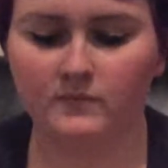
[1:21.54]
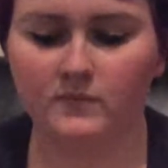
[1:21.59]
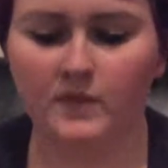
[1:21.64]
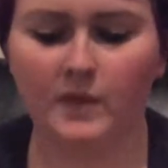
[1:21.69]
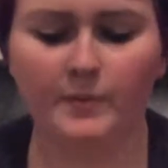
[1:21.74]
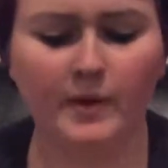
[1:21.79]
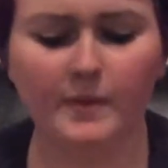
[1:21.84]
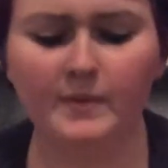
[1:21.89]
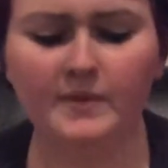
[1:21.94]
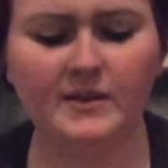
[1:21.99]
They'll
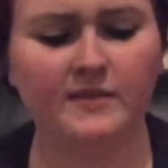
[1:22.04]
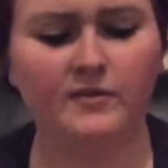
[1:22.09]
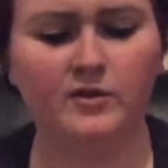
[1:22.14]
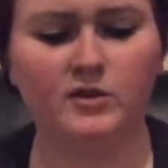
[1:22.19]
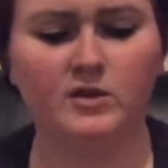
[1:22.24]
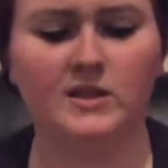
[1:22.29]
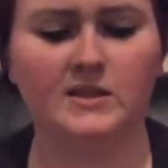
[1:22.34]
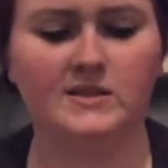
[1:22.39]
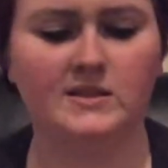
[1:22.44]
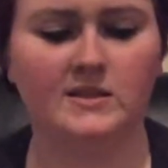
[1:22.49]
probably give you
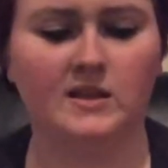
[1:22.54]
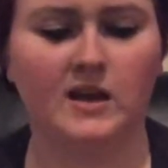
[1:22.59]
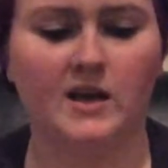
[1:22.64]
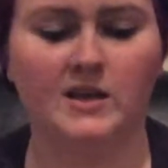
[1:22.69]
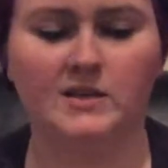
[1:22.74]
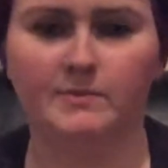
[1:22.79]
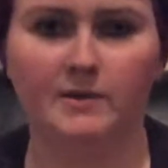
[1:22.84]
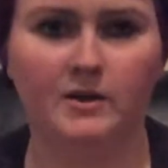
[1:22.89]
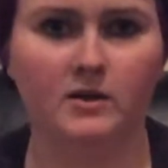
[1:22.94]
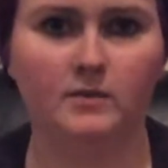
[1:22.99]
these at the
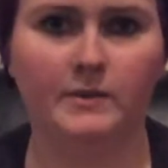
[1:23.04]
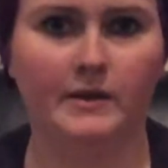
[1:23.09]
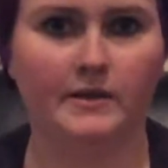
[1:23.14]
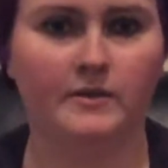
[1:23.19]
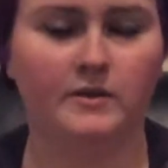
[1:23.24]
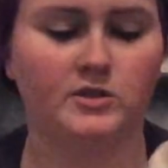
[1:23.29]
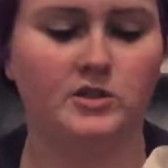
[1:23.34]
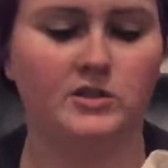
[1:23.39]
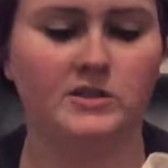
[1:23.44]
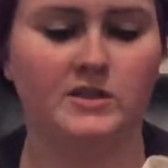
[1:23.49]
hospital, but
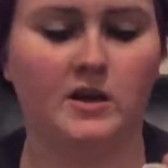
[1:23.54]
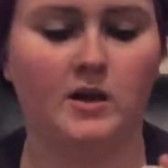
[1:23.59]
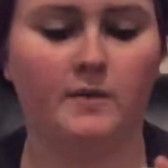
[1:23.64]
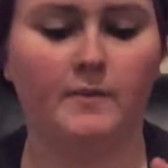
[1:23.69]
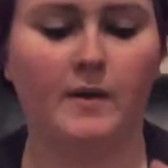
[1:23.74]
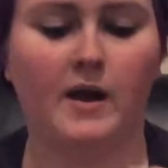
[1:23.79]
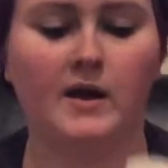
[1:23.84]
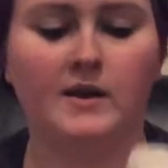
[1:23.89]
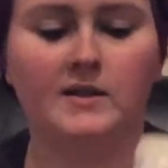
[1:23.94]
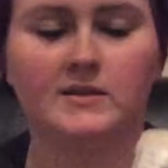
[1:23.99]
they're just in our
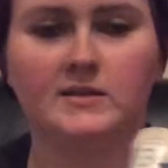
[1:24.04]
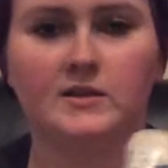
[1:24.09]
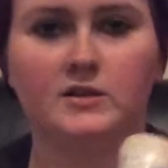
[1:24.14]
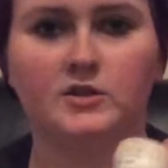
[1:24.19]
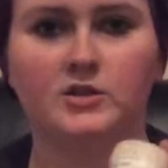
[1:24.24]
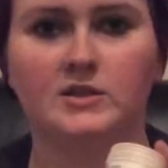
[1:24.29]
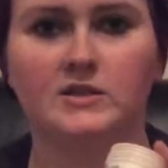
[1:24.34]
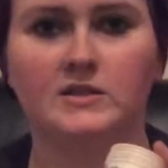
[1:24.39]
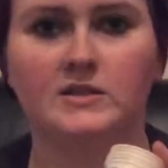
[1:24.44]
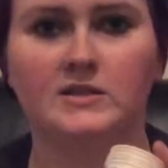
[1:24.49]
box. They're
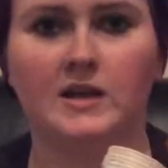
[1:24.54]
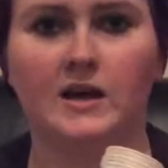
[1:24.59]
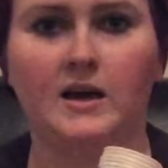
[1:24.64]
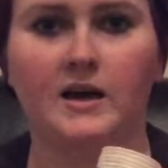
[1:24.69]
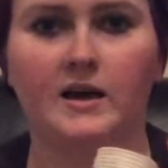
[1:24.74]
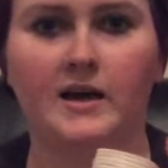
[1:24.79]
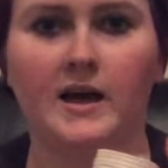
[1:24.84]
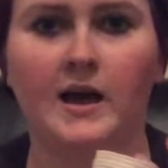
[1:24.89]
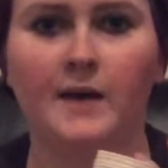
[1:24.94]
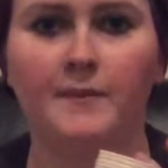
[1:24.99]
just
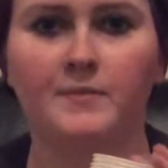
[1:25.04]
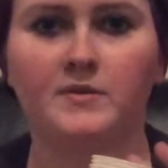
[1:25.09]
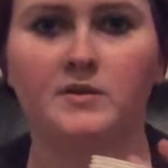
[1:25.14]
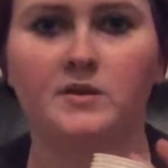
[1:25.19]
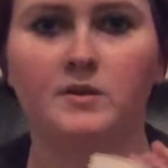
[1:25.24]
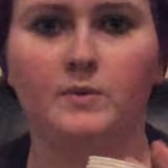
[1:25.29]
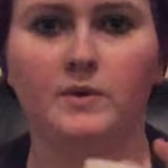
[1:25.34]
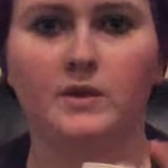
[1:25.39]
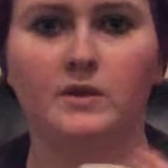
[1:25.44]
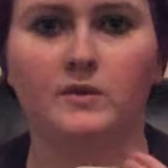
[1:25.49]
cups
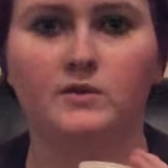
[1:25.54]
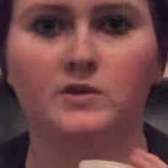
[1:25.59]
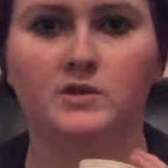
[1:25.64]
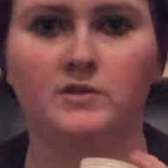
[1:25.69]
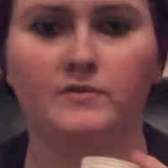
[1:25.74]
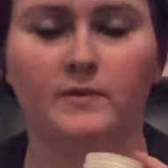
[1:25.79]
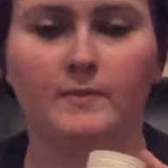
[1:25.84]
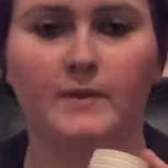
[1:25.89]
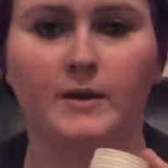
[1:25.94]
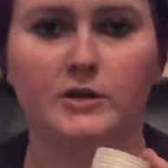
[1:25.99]
that we used
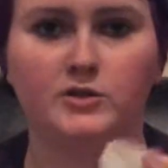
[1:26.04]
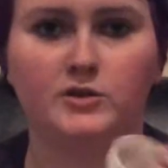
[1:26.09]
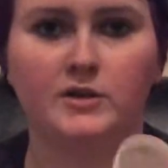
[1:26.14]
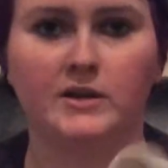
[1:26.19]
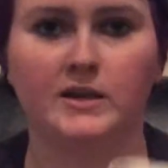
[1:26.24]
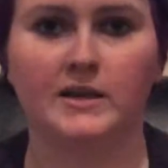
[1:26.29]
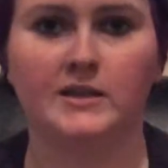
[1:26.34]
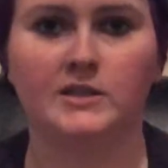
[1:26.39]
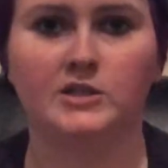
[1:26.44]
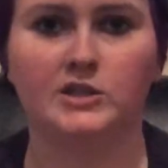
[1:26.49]
for
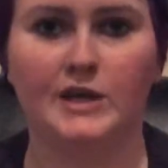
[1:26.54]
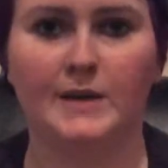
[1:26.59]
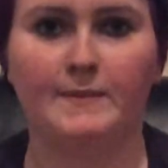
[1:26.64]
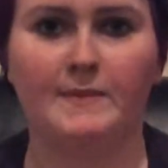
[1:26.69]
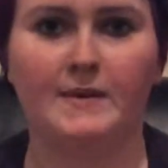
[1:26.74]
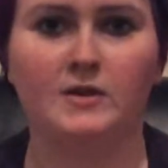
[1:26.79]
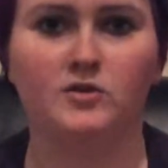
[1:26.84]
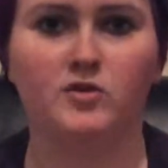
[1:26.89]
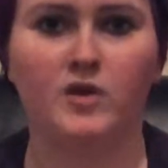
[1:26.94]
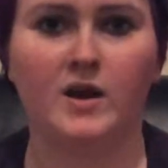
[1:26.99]
measuring his
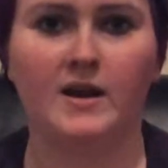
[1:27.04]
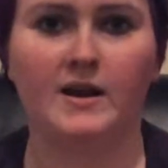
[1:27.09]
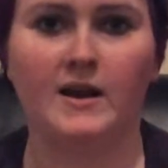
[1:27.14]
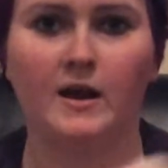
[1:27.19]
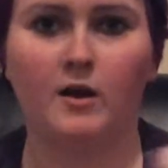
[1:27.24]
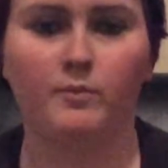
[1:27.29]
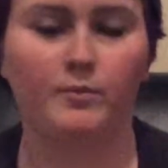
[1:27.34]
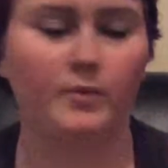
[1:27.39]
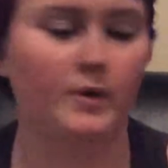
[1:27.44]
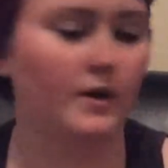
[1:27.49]
JP drain
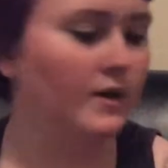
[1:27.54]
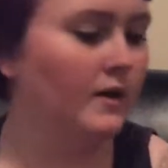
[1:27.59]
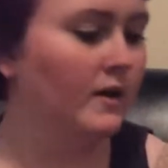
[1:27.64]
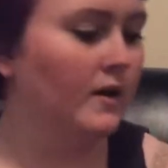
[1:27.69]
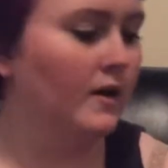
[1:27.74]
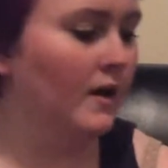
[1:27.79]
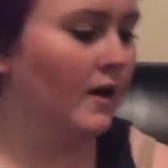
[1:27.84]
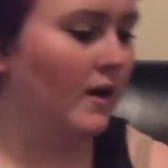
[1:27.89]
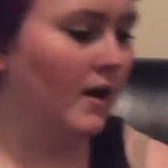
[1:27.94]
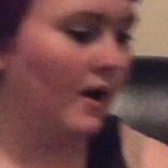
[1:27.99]
output.
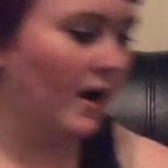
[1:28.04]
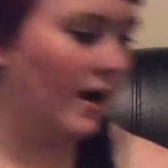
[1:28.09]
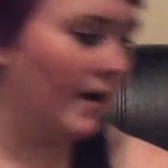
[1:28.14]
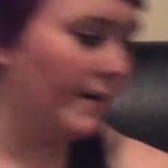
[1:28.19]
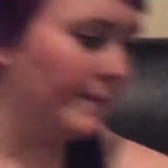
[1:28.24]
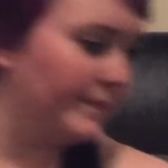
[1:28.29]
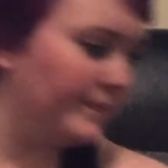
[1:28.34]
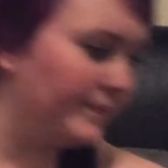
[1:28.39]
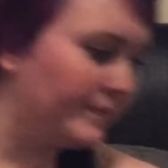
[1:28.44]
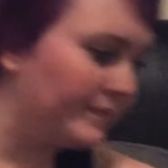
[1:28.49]

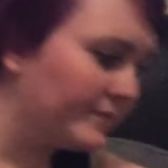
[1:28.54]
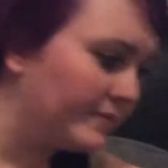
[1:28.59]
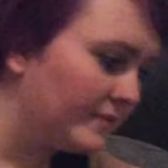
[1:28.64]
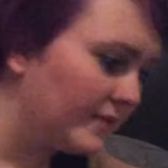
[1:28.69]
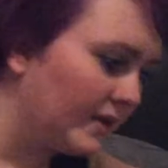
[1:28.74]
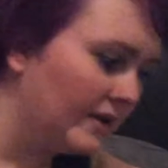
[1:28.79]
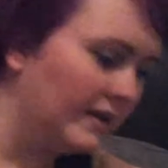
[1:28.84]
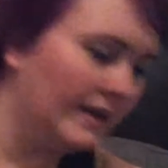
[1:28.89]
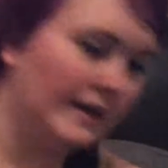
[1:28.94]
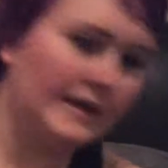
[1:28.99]

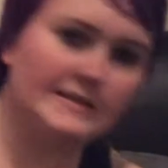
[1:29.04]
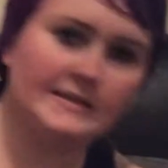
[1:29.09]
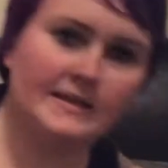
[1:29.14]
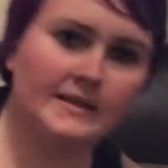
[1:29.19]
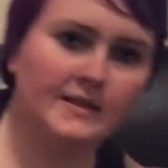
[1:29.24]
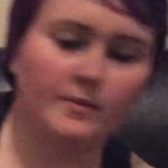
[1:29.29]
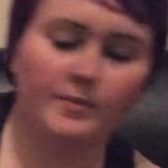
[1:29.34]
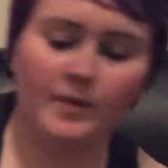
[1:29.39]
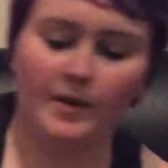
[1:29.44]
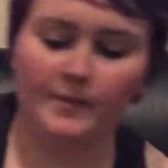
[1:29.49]
Like I
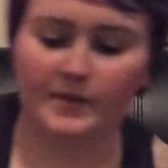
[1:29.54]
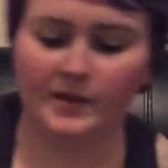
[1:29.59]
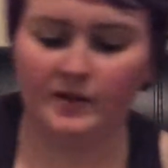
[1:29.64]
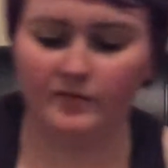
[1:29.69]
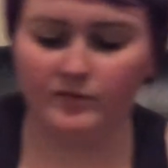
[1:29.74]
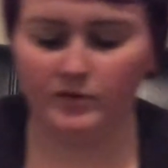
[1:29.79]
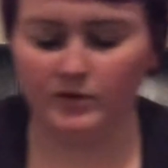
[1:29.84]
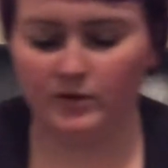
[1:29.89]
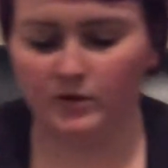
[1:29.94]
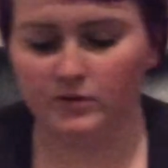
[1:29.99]
said, they'll probably
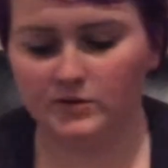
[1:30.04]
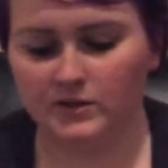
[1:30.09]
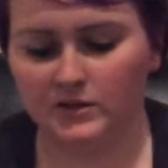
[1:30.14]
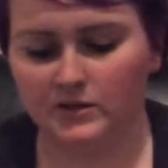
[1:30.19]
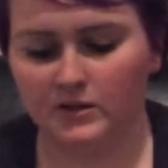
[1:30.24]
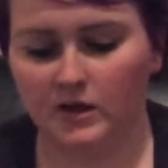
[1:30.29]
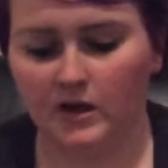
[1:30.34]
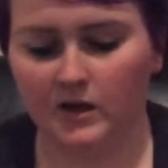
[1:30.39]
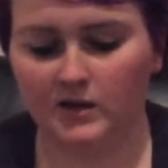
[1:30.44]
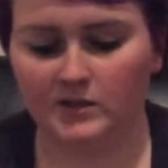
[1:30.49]
give you those at
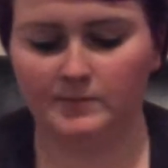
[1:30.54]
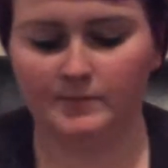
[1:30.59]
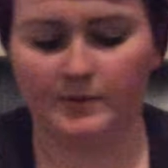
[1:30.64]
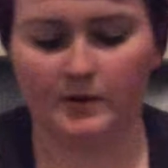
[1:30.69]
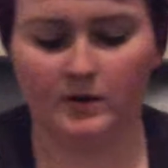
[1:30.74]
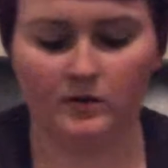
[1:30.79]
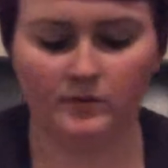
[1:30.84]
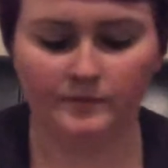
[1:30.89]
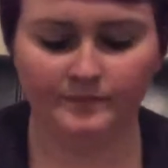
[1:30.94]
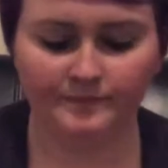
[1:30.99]
the
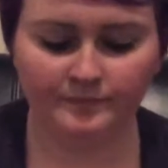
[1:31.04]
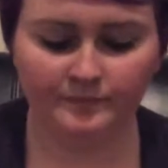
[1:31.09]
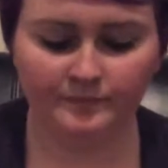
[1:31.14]
hospital.